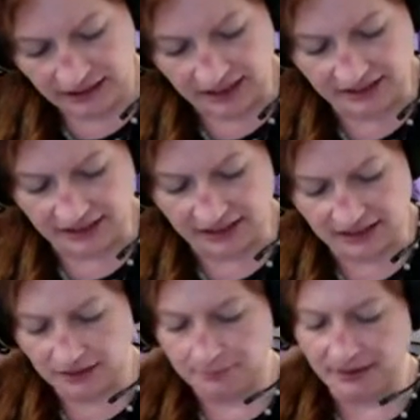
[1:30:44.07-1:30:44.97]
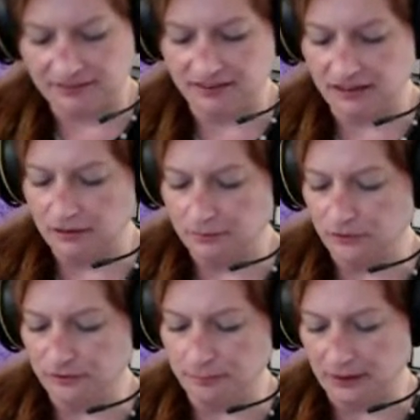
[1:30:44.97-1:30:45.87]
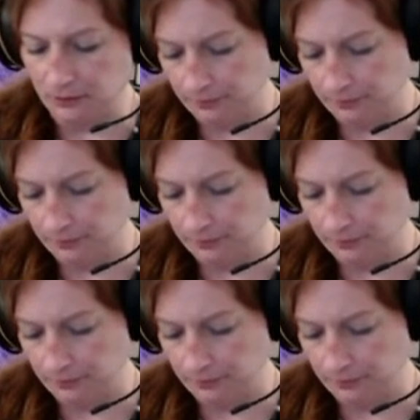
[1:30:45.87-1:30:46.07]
and the incapacity to move about.